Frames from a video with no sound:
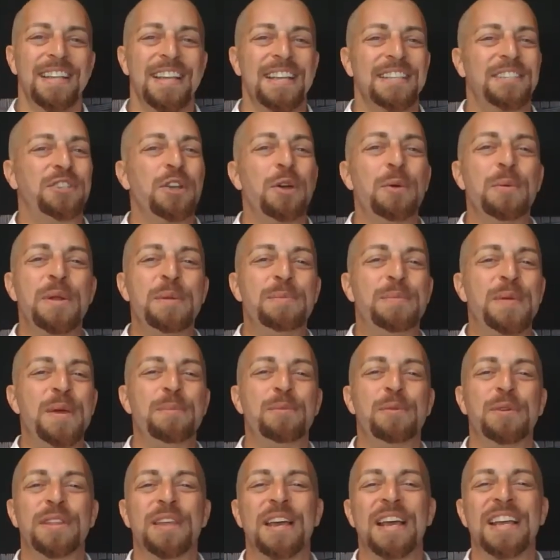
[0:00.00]
There's so many
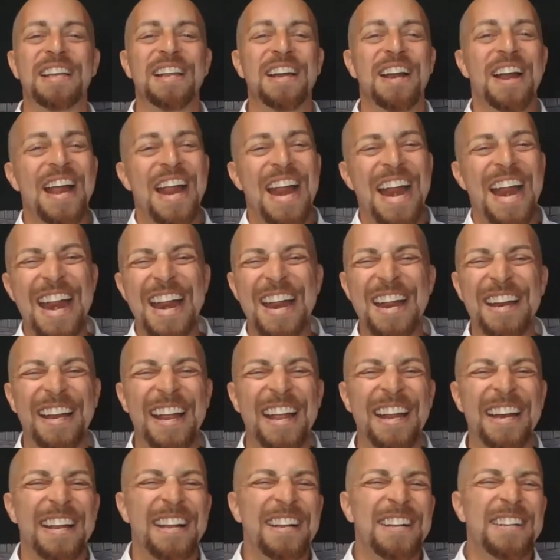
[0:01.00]
people with that. You know, it,
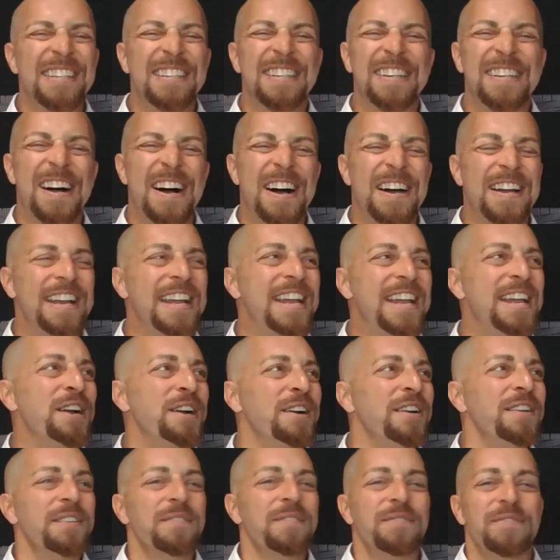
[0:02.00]
it, oh, to
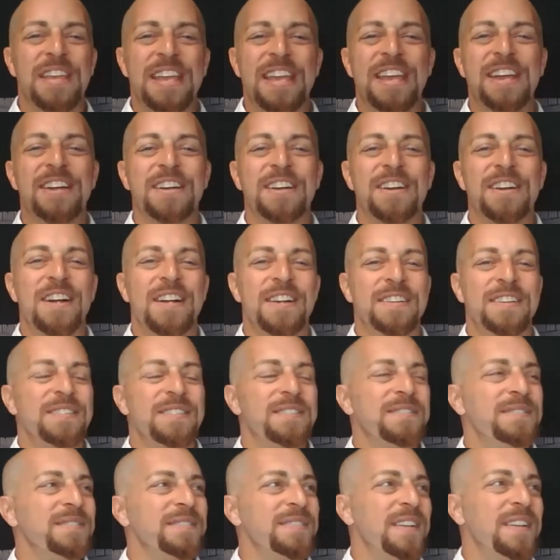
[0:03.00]
hear to hear
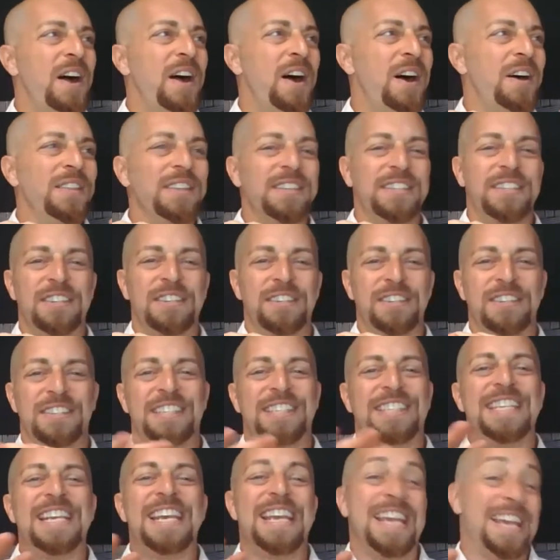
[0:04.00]
all this to
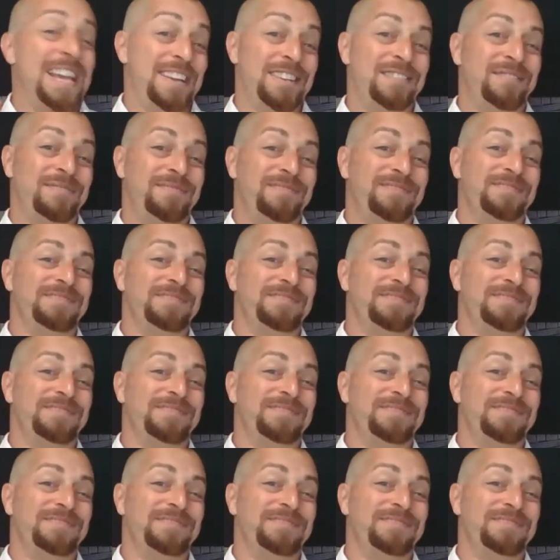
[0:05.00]
see